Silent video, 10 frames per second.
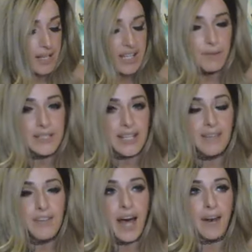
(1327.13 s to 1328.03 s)
He was
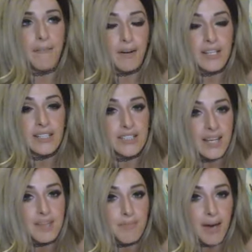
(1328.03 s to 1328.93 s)
even on a fucking
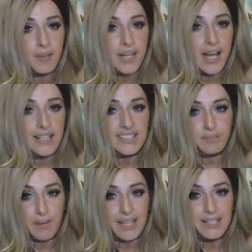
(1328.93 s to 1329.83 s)
documentary on
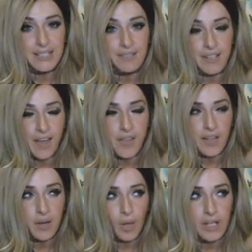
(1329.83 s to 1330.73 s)
Spike TV, I think
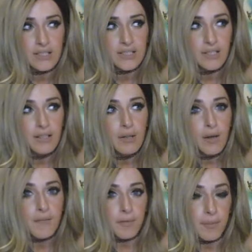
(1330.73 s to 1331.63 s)
it was,
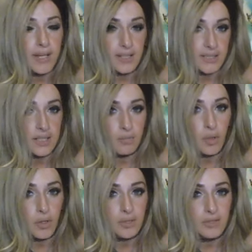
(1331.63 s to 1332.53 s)
for being a slumlord.